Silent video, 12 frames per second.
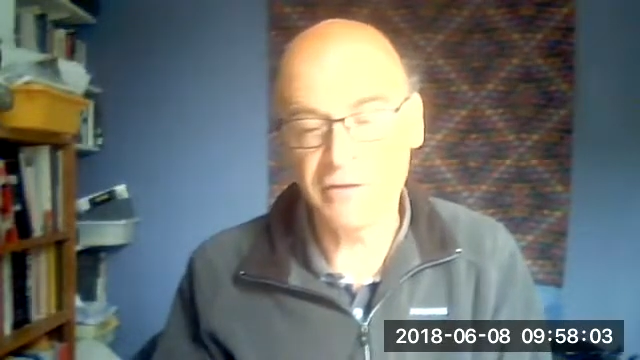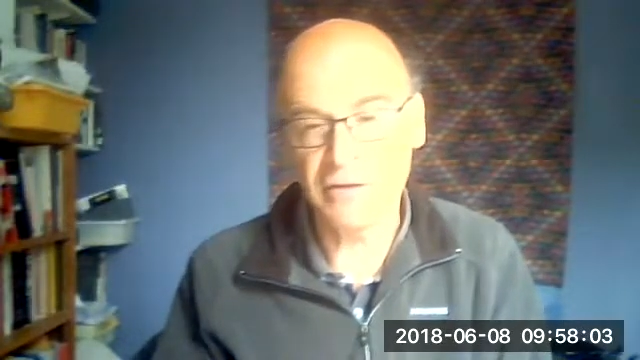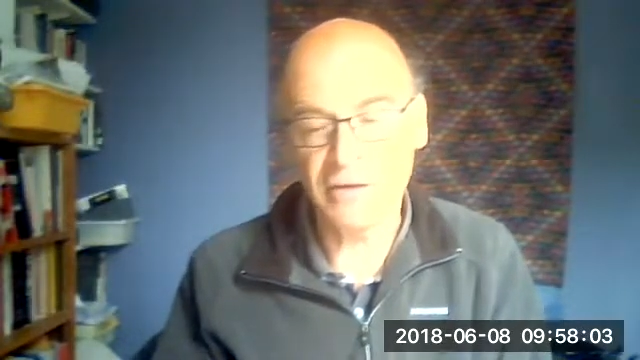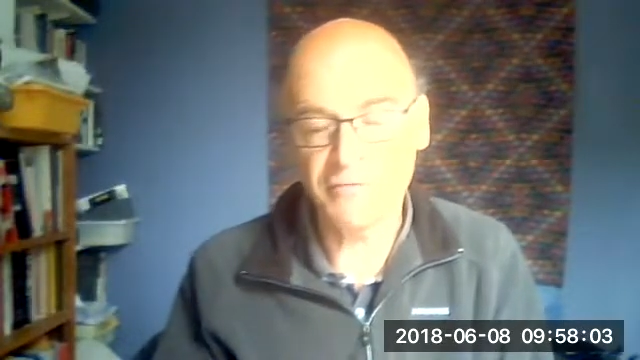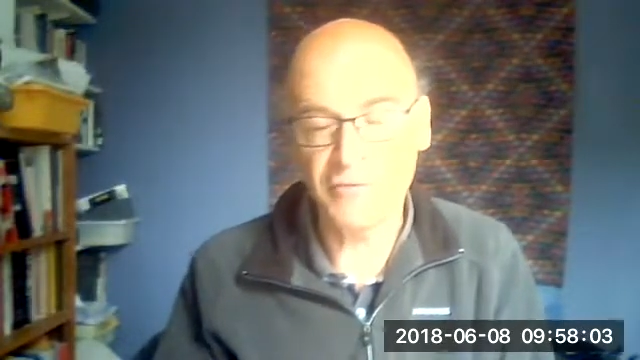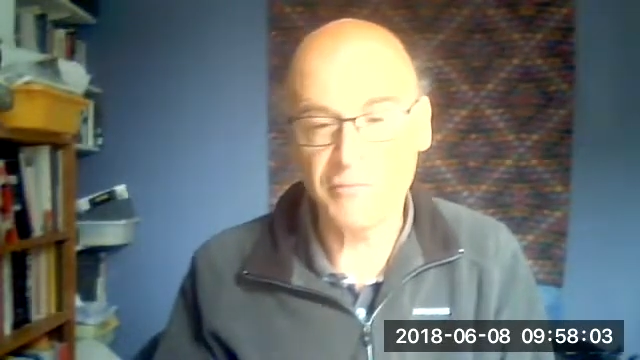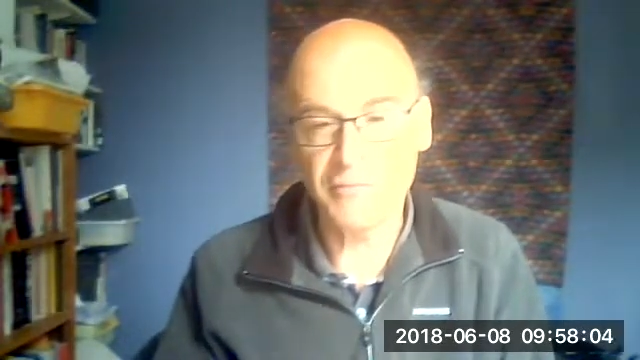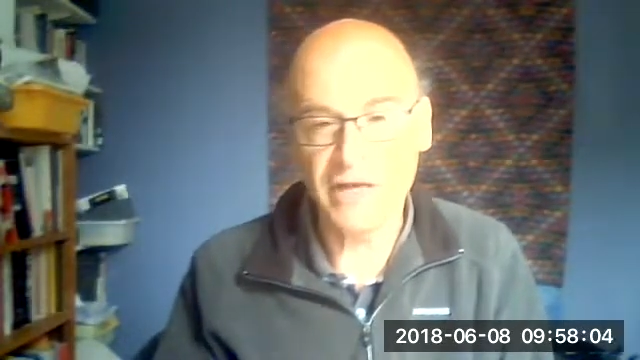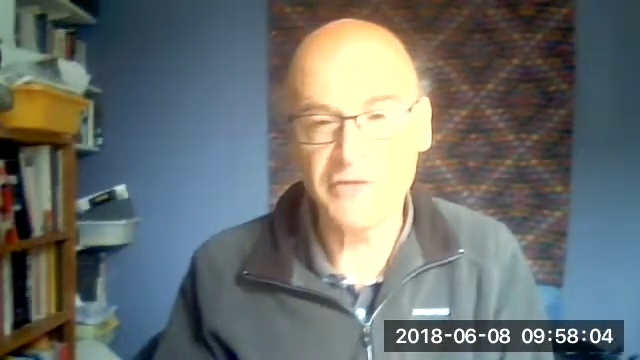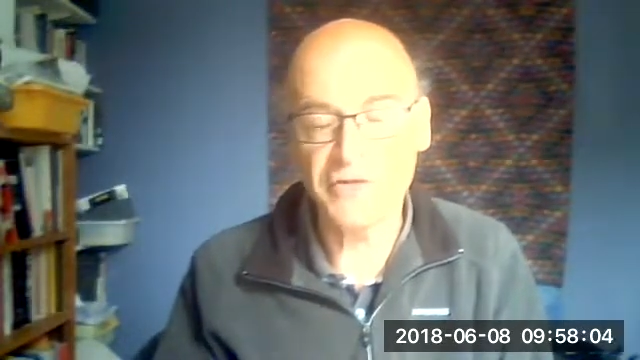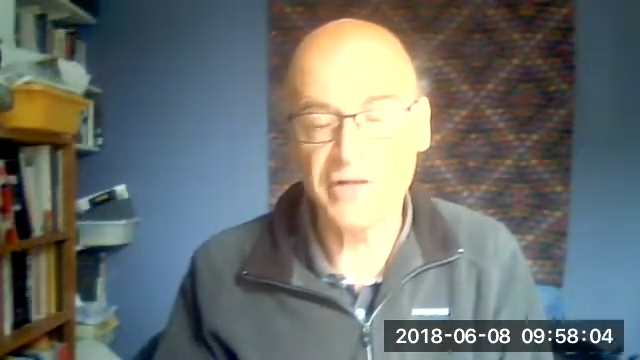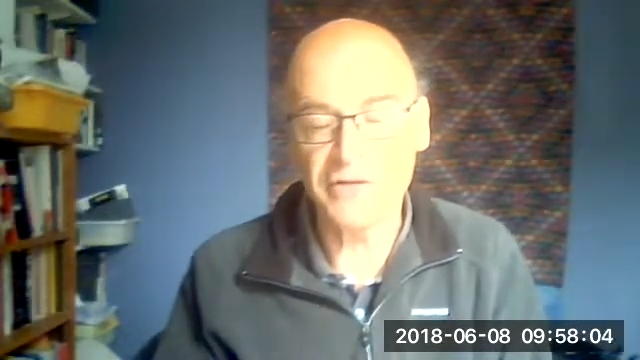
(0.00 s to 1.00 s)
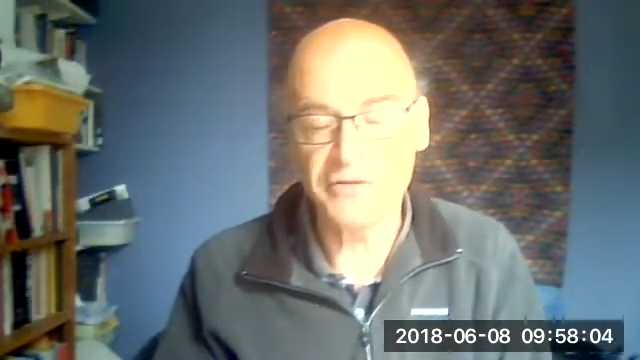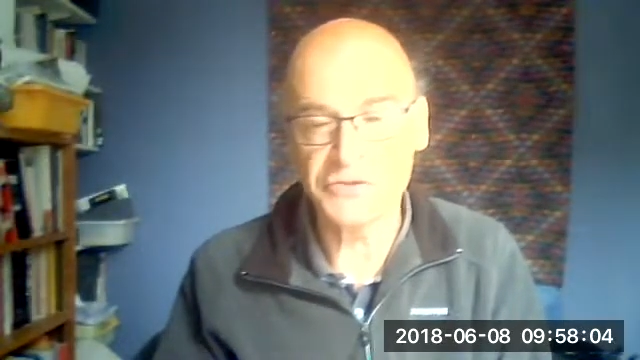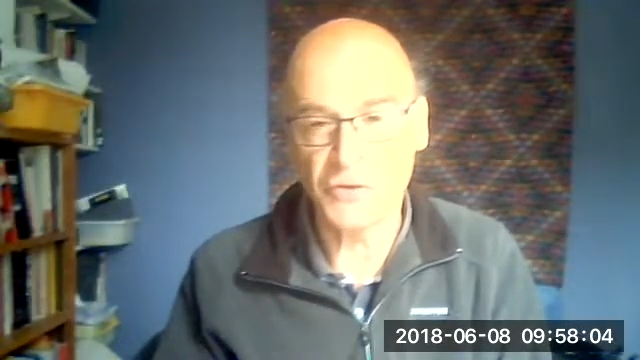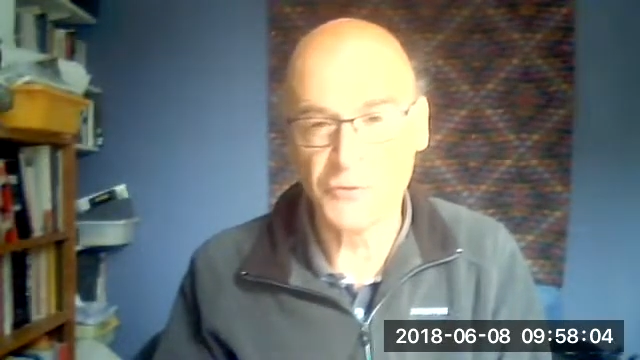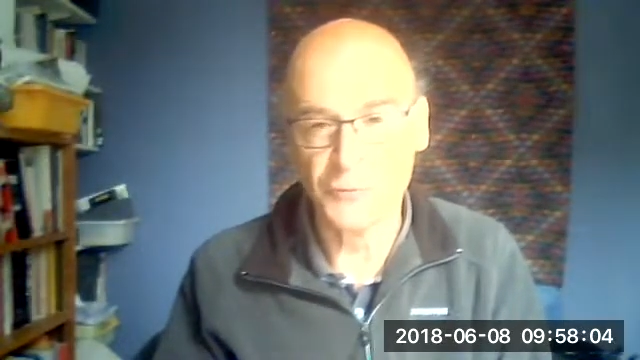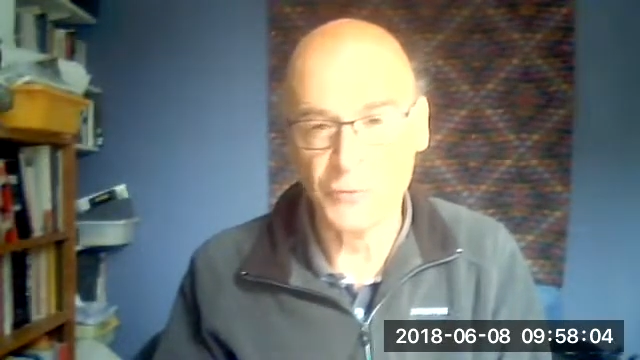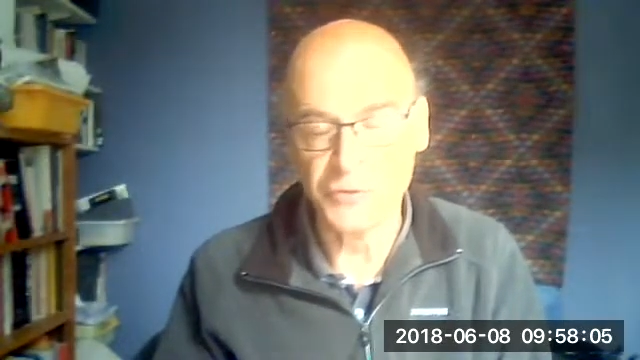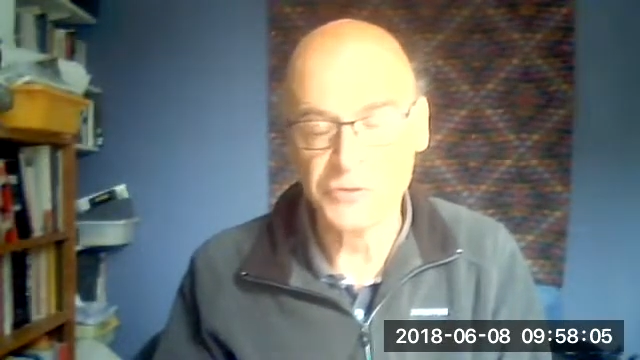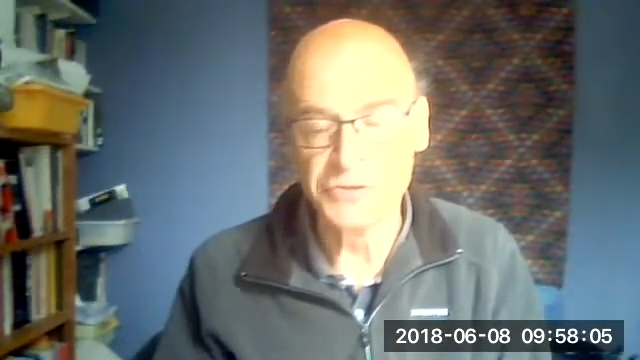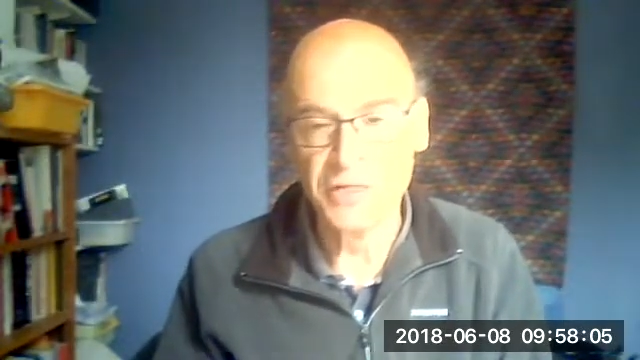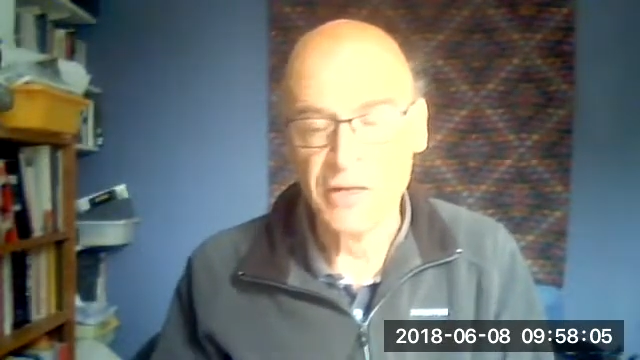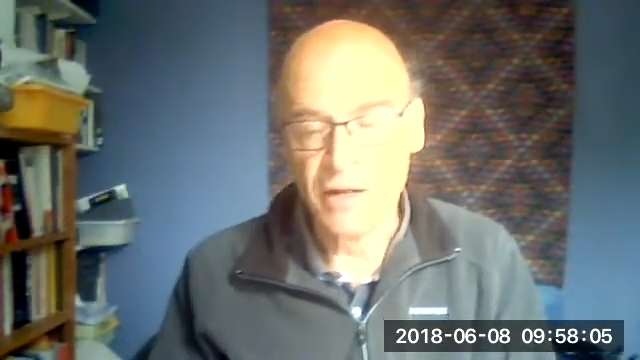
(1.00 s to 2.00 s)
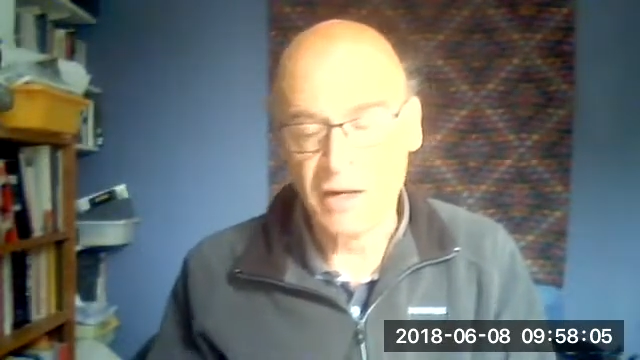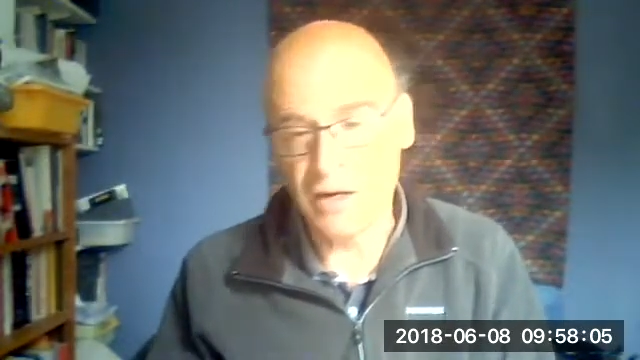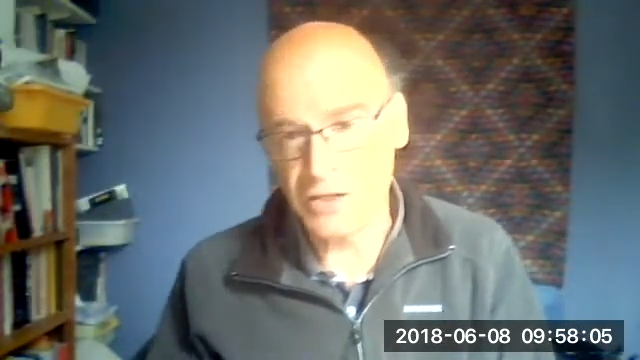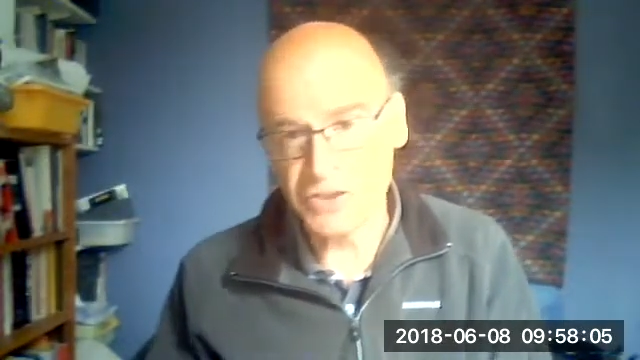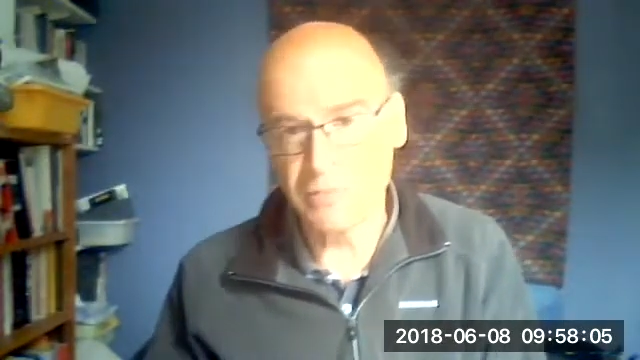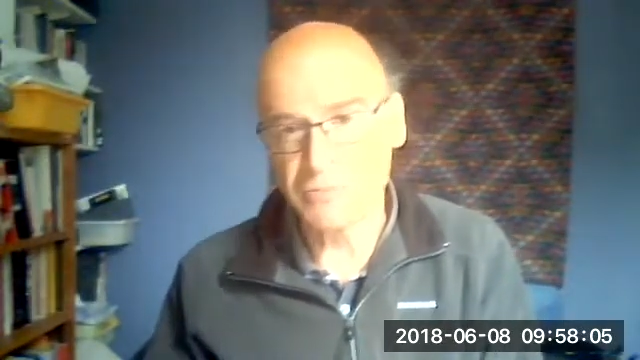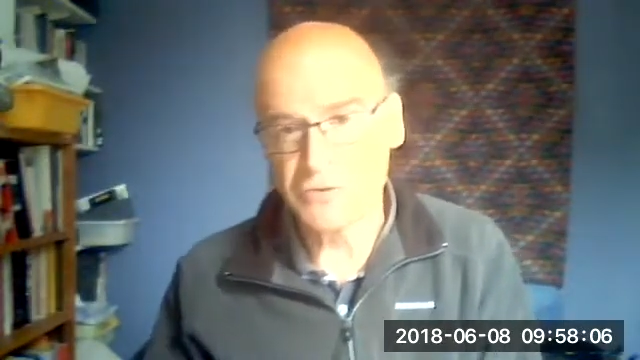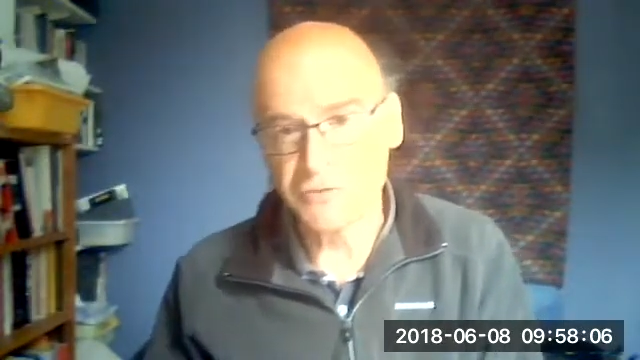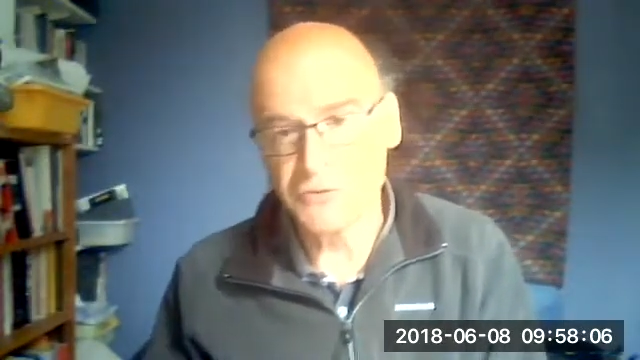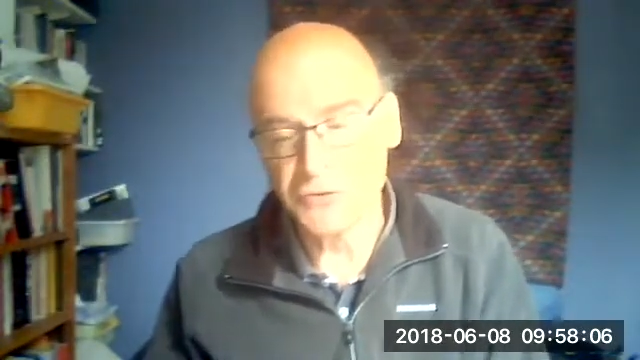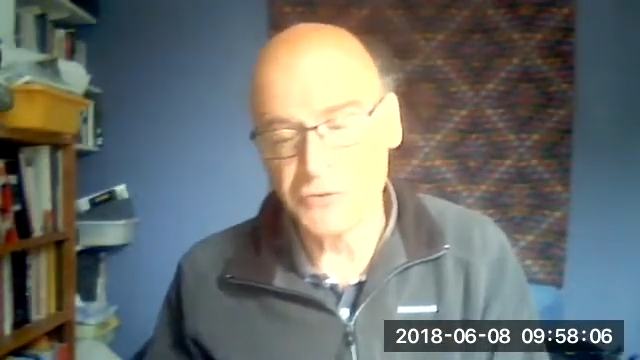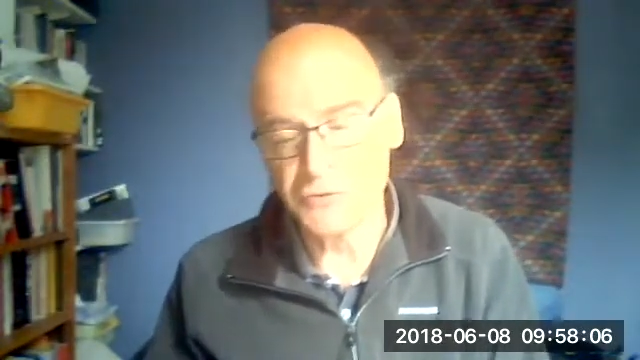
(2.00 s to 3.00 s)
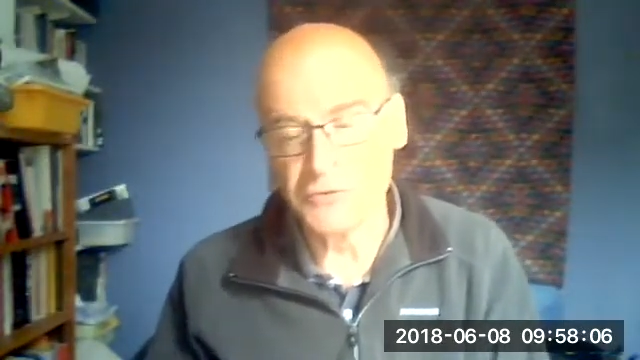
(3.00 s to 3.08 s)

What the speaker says: from the 1880s onwards, large numbers of Jews were